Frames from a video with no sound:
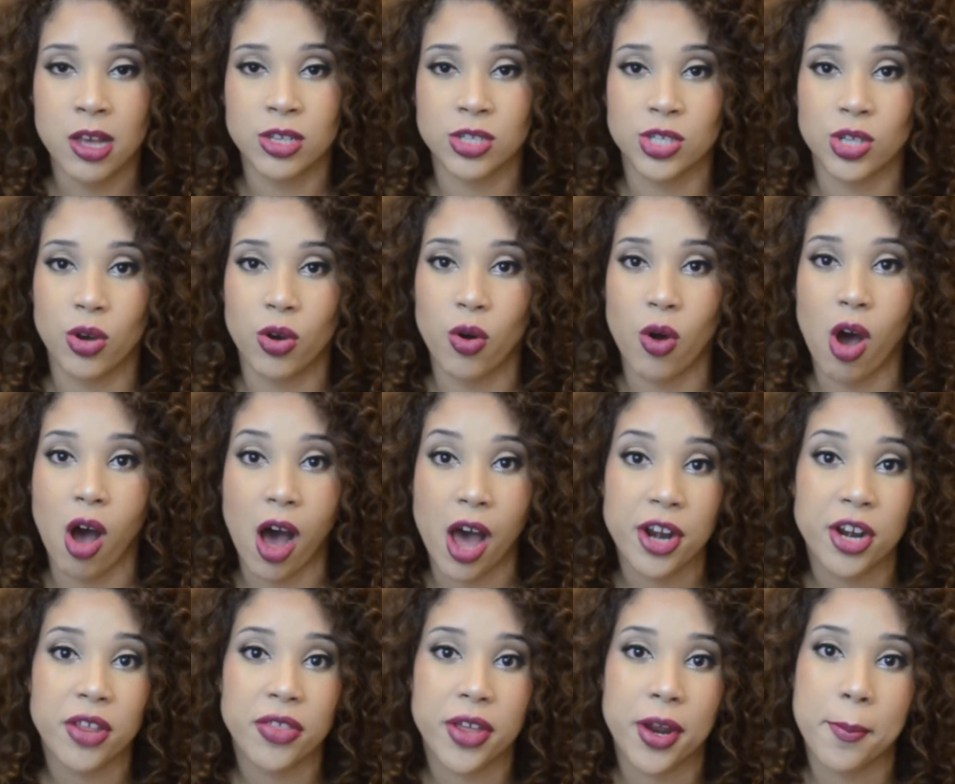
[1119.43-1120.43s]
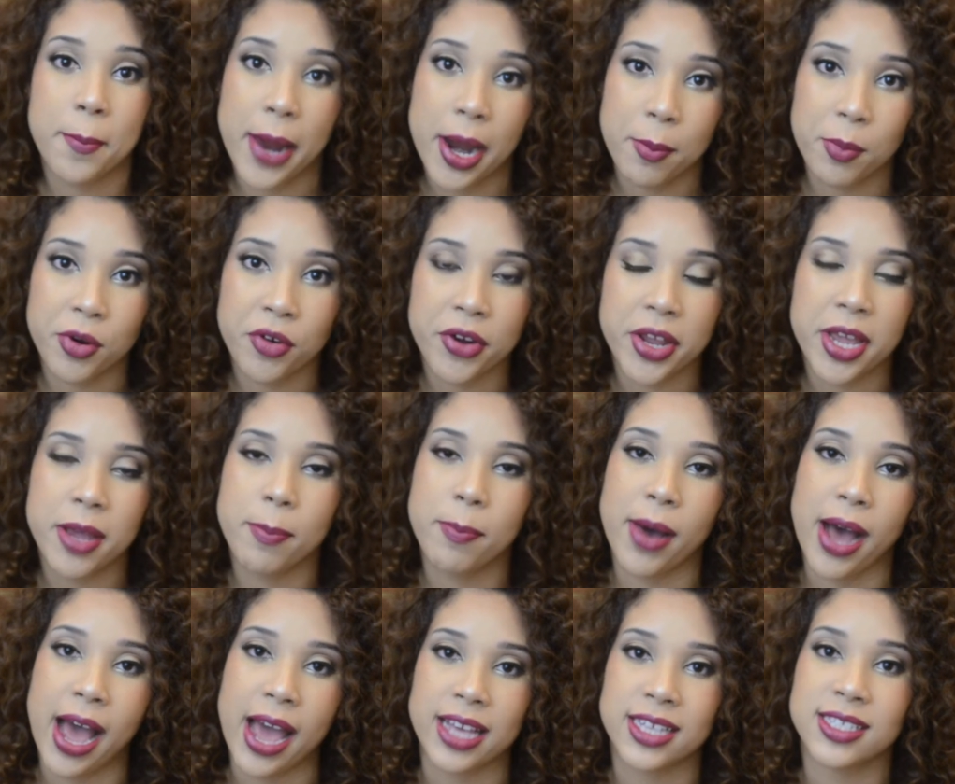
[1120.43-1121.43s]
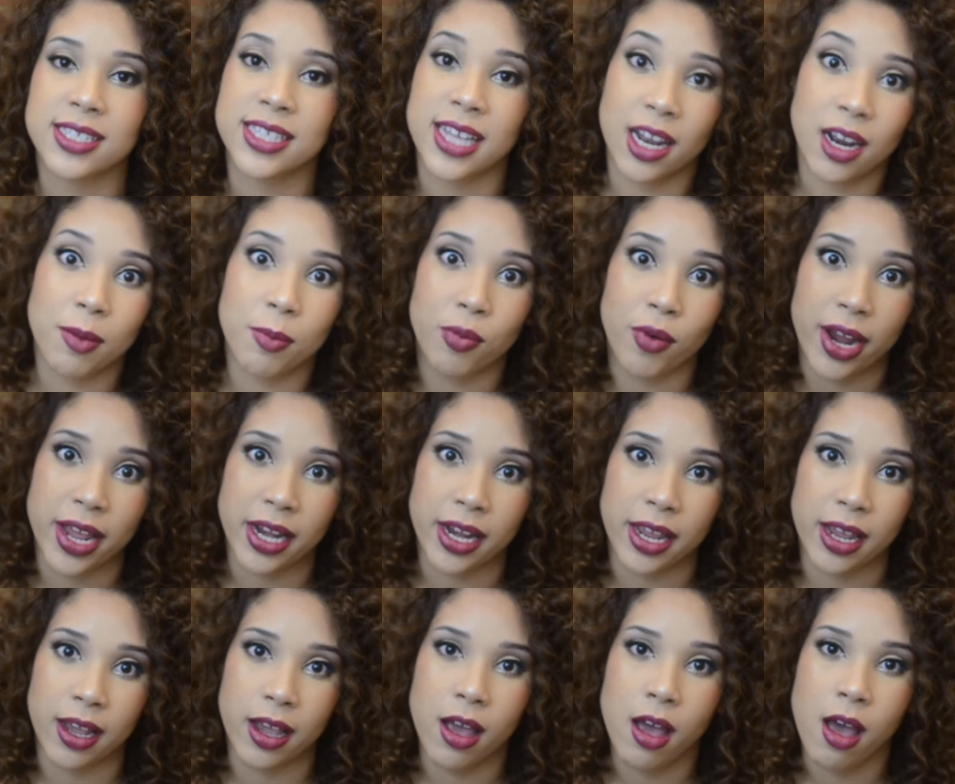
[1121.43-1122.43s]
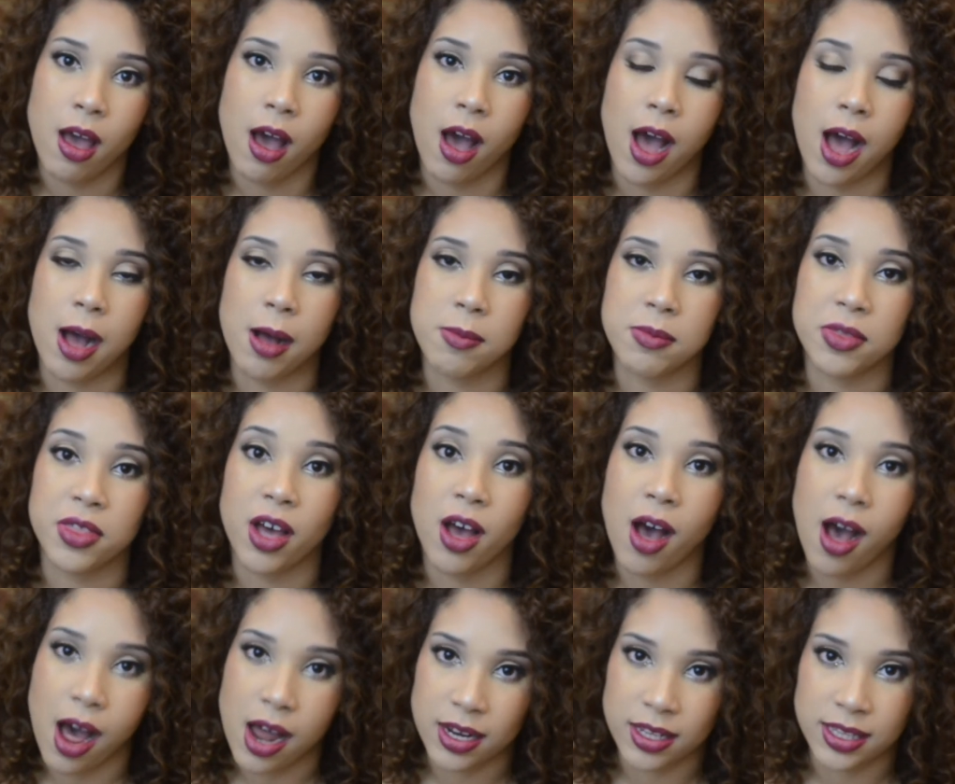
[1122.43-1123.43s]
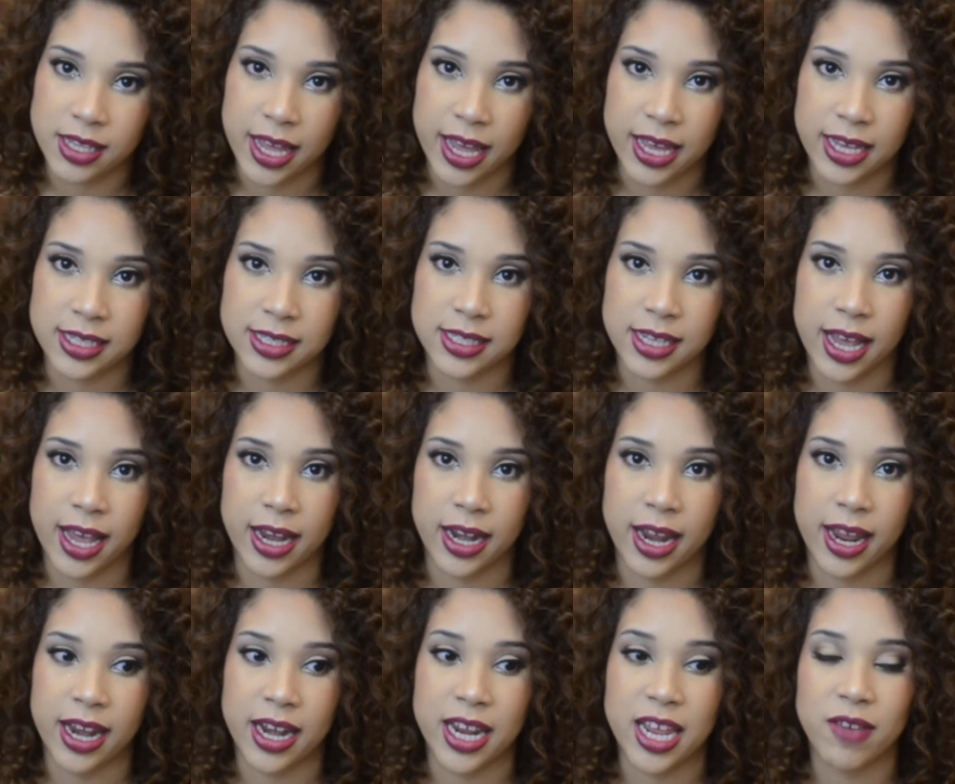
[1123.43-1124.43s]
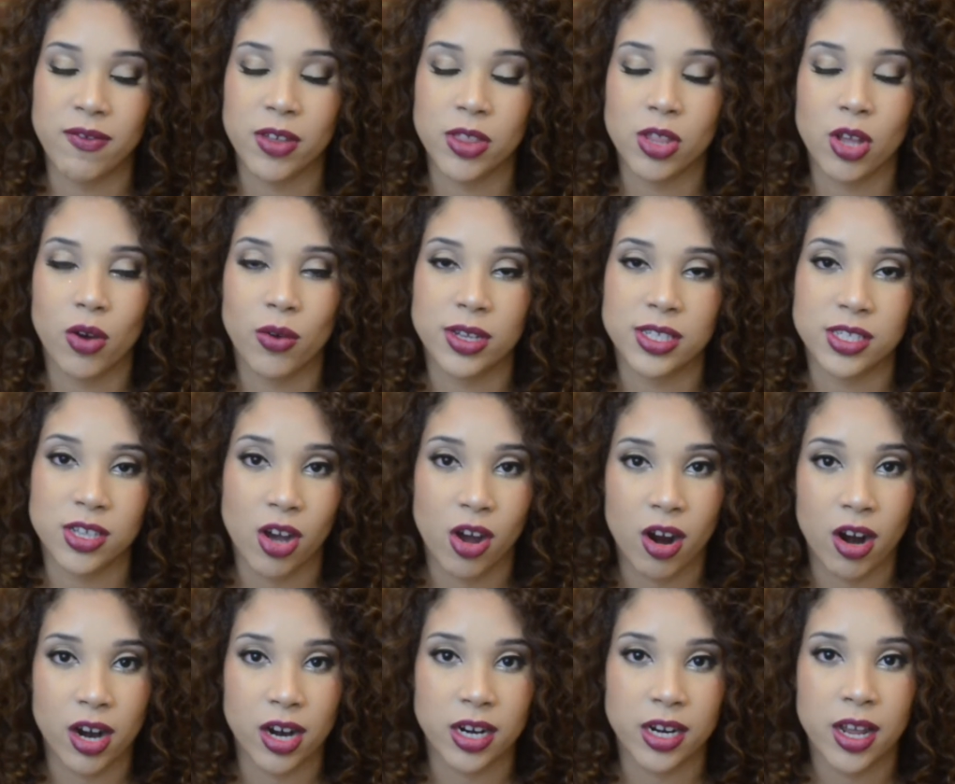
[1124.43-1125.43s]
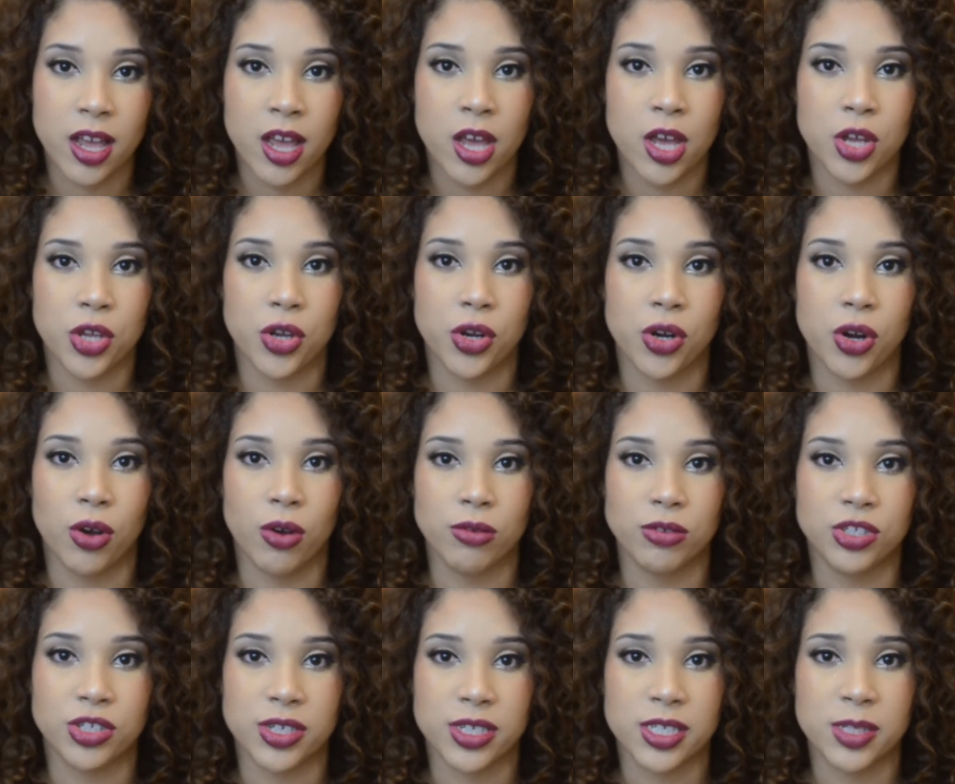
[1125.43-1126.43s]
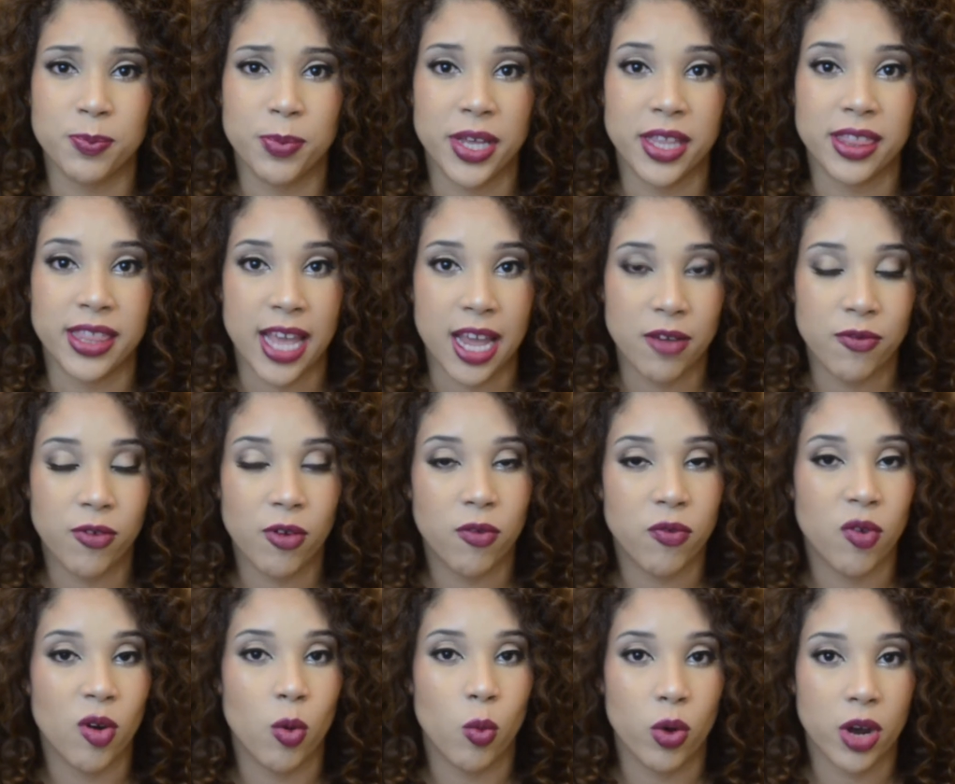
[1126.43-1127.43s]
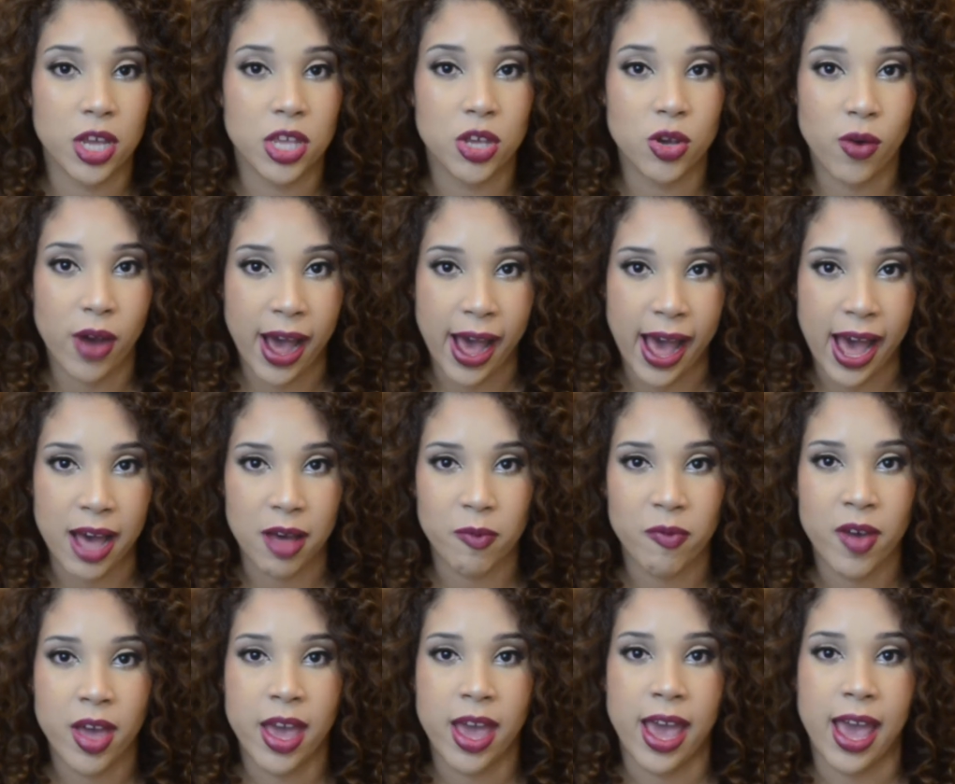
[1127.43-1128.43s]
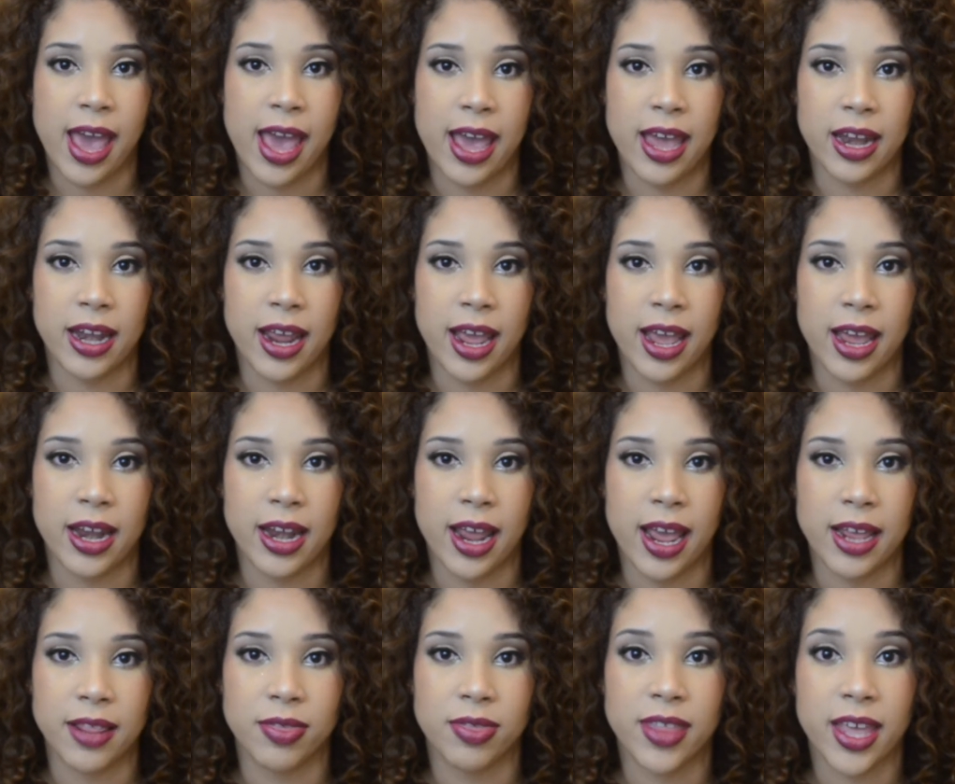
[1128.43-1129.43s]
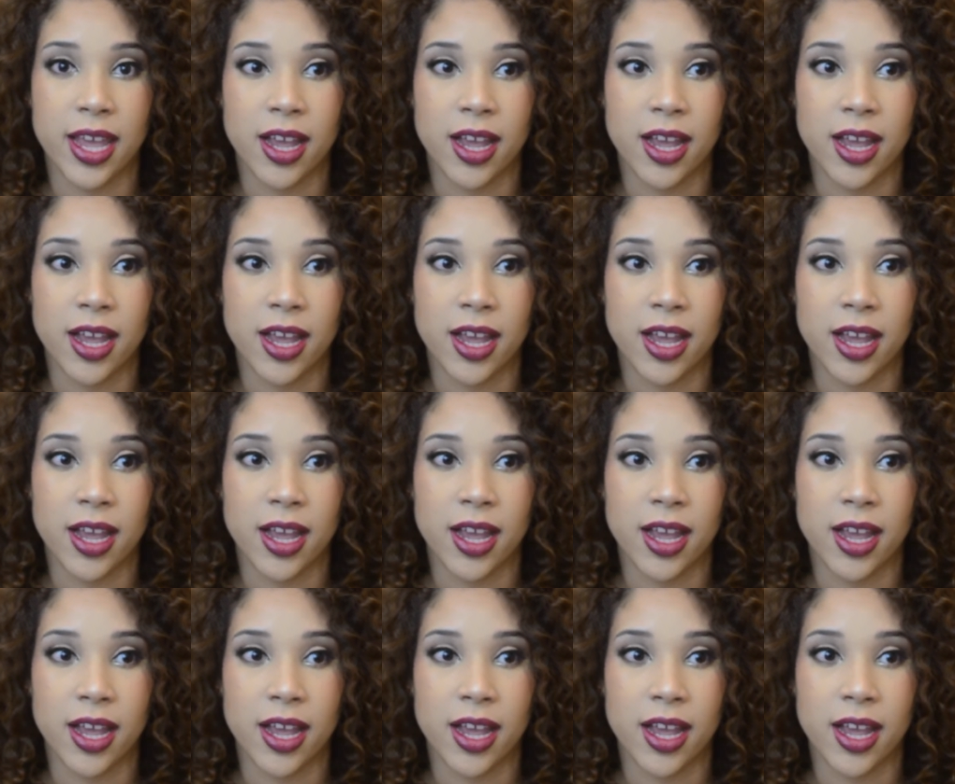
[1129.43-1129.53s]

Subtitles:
So honor their memory by celebrating the holidays. And even though it's hard, you know, just be thankful for what you have, and